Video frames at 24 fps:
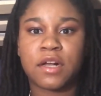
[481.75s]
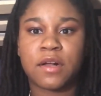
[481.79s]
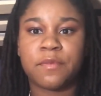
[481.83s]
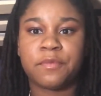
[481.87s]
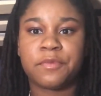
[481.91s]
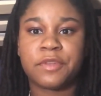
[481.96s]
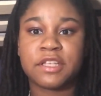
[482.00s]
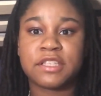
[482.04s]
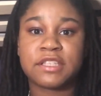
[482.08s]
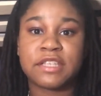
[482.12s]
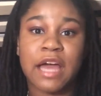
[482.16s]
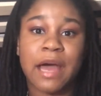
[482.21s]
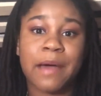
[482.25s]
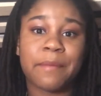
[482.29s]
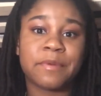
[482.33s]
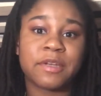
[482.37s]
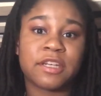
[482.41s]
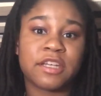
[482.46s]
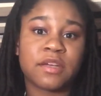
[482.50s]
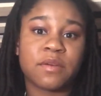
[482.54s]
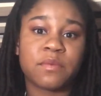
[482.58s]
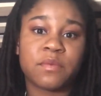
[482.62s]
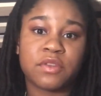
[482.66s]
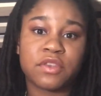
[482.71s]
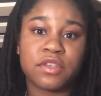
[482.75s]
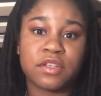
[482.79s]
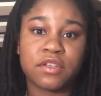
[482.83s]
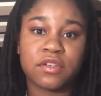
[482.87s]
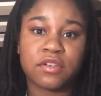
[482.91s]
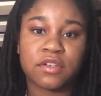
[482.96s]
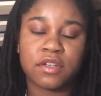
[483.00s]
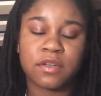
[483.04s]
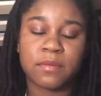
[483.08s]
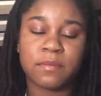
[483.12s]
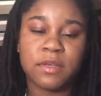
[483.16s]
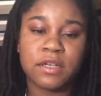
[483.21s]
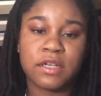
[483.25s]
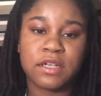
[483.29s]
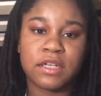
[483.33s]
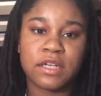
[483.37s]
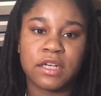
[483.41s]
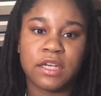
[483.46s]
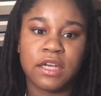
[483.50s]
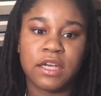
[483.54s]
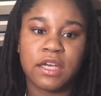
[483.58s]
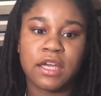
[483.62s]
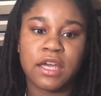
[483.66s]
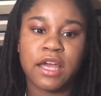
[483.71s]
that's happening within your
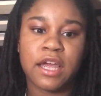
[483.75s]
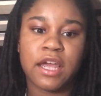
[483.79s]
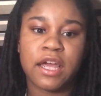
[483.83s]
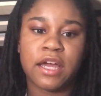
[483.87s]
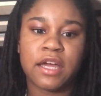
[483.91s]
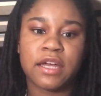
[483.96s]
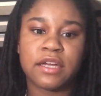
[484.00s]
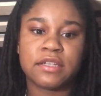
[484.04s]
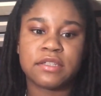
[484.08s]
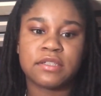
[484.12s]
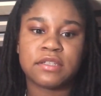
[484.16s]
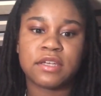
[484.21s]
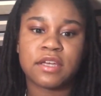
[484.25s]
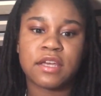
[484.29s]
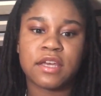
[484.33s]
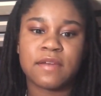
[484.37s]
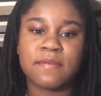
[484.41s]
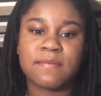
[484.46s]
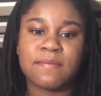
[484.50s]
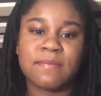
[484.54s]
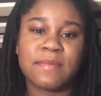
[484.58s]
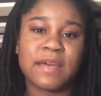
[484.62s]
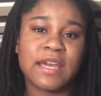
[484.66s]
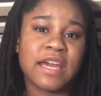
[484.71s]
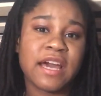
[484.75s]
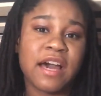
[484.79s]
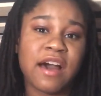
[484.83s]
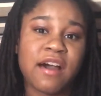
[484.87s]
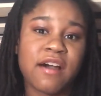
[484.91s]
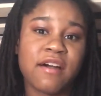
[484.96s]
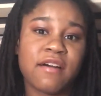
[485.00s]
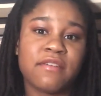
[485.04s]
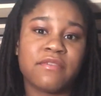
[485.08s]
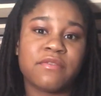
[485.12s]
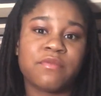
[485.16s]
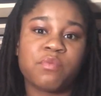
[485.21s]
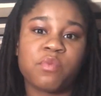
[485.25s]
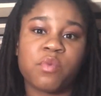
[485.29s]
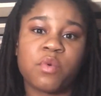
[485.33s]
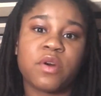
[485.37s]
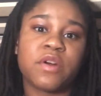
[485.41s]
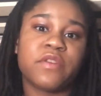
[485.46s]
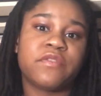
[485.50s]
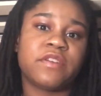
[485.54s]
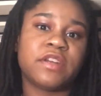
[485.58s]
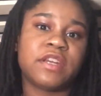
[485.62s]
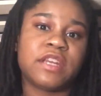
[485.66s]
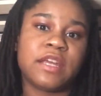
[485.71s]
community. And it may have more
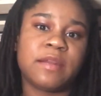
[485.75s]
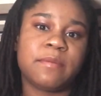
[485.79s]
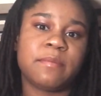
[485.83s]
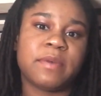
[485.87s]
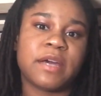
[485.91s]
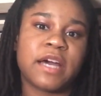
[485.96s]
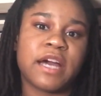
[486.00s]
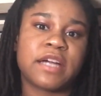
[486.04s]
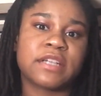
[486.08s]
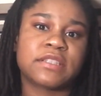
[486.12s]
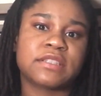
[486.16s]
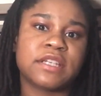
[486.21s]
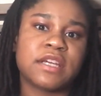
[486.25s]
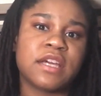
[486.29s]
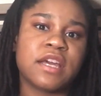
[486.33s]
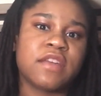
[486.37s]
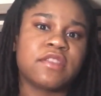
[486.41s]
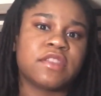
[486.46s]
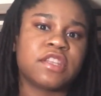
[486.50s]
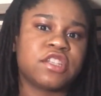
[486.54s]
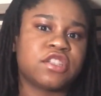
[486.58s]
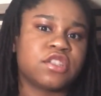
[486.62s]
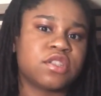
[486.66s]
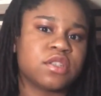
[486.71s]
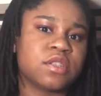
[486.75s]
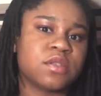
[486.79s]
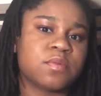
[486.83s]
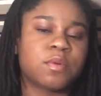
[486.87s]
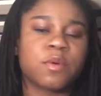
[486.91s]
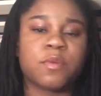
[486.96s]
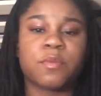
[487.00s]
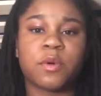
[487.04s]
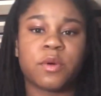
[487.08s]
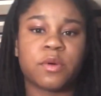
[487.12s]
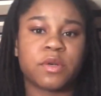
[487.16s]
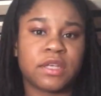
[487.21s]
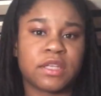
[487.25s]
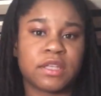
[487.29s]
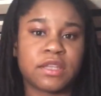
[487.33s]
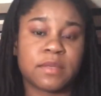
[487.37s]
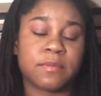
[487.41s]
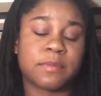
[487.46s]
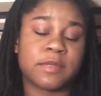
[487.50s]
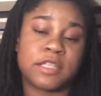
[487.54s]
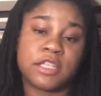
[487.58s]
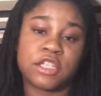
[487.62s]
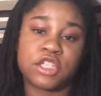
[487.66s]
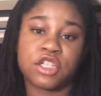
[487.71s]
of an impact than just promoting the
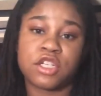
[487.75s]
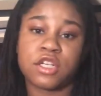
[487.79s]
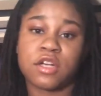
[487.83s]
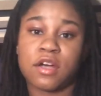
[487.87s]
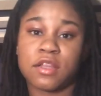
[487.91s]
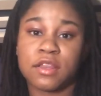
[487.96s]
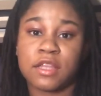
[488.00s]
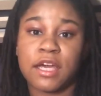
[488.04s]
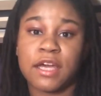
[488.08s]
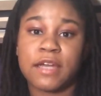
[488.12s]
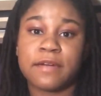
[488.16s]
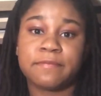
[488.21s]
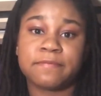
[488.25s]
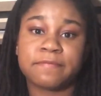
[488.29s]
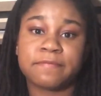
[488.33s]
petition online.